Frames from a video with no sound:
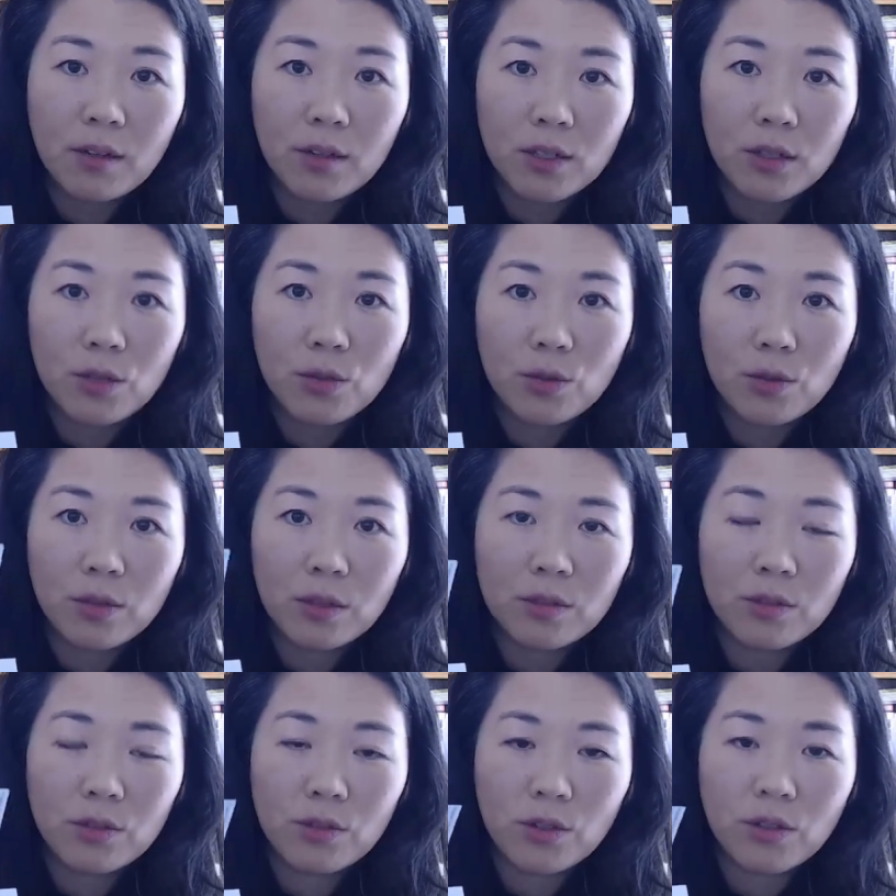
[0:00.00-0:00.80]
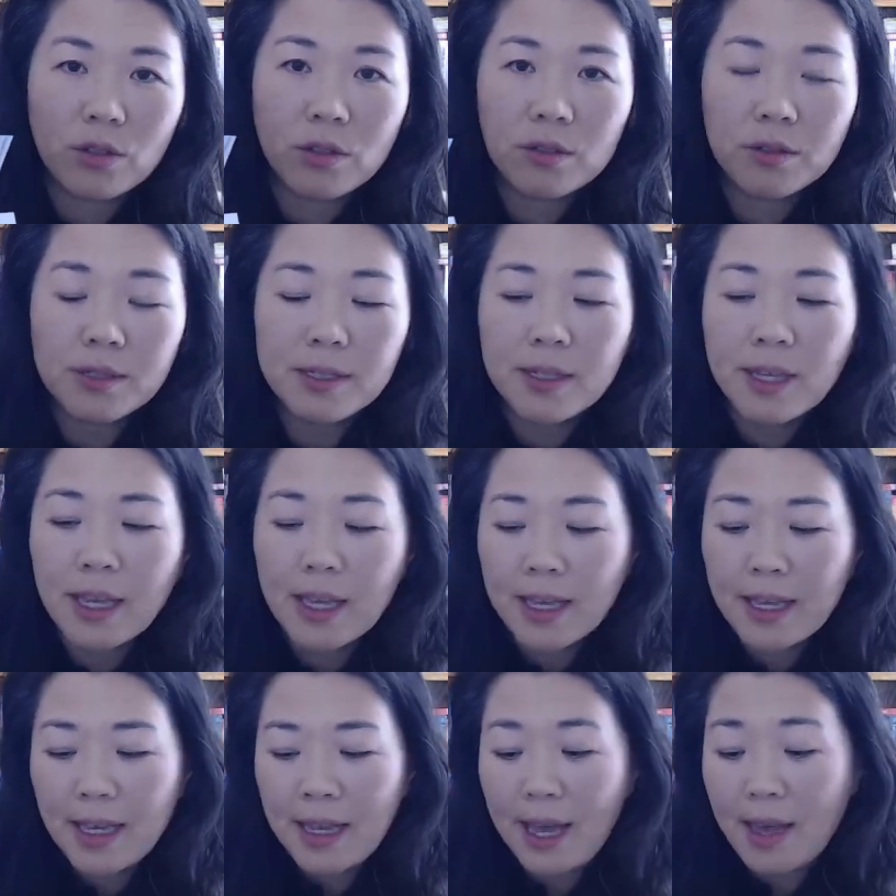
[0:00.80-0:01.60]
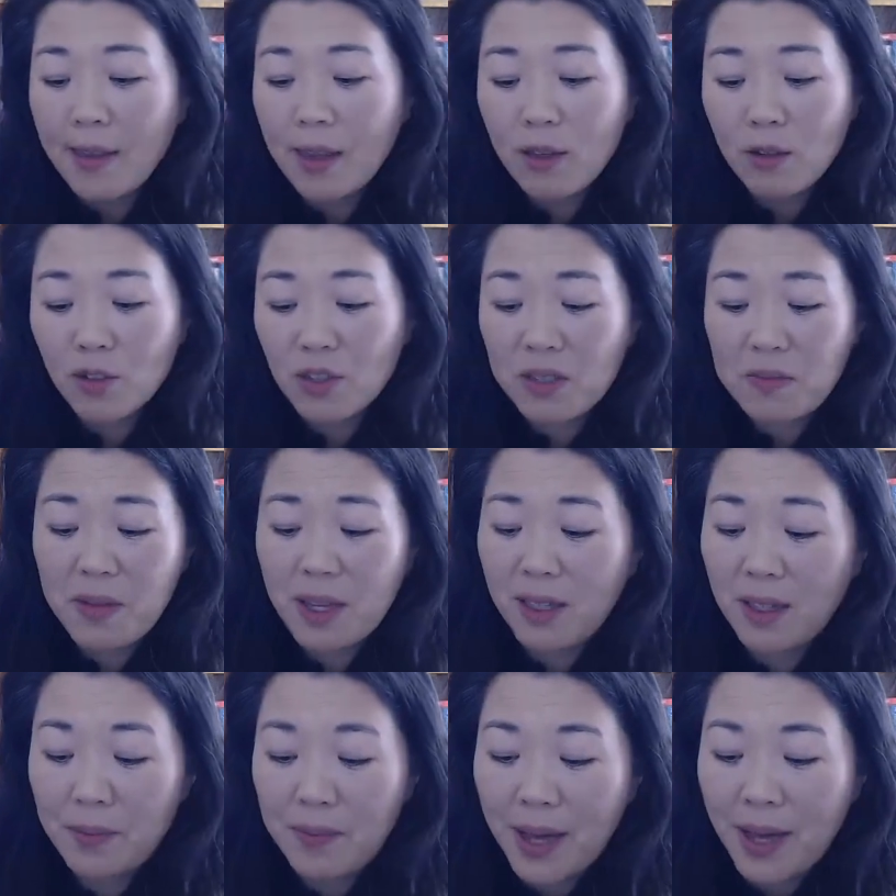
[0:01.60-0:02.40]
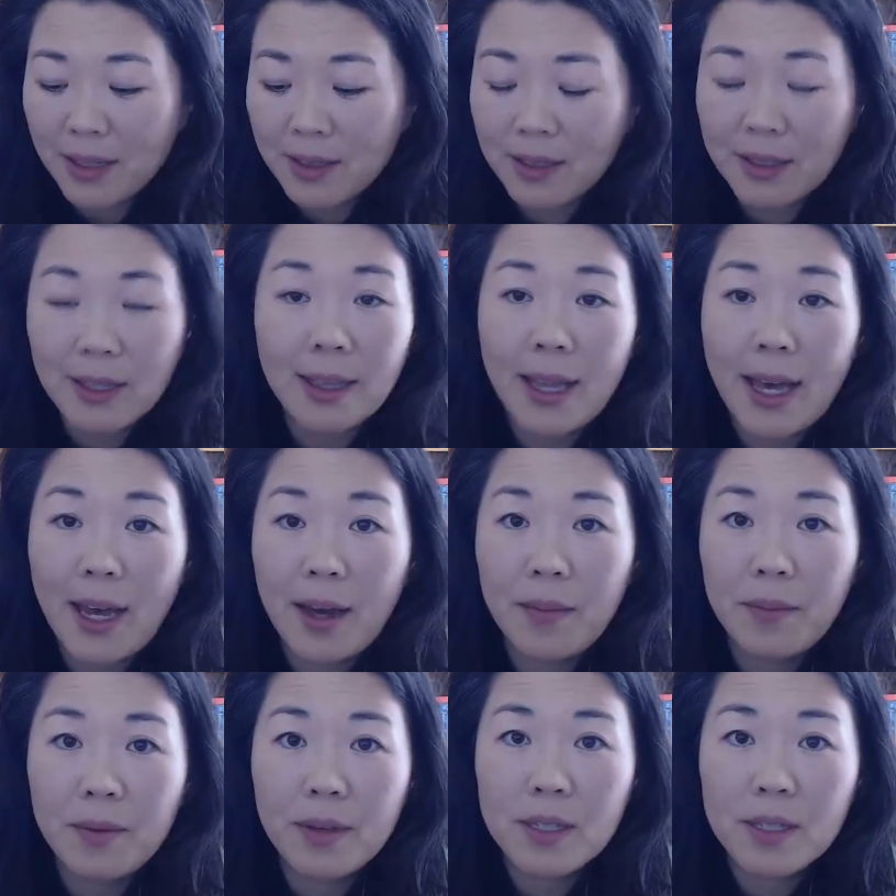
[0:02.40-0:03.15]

on the 2 little circles, and then you just mail it back to the lab.